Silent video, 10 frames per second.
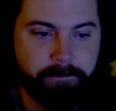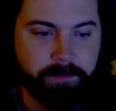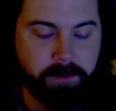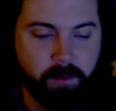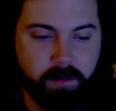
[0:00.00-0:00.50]

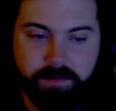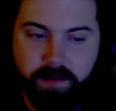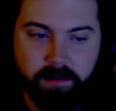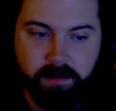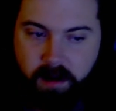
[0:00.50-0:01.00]
We
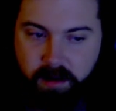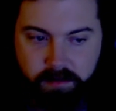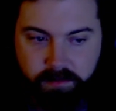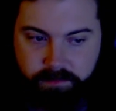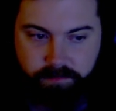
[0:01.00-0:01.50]
found all
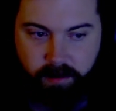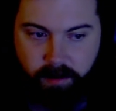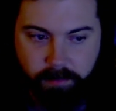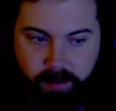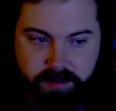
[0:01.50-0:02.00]
of her
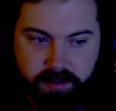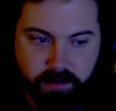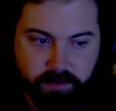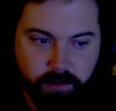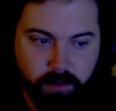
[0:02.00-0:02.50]
books on
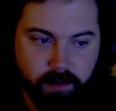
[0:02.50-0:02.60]
the floor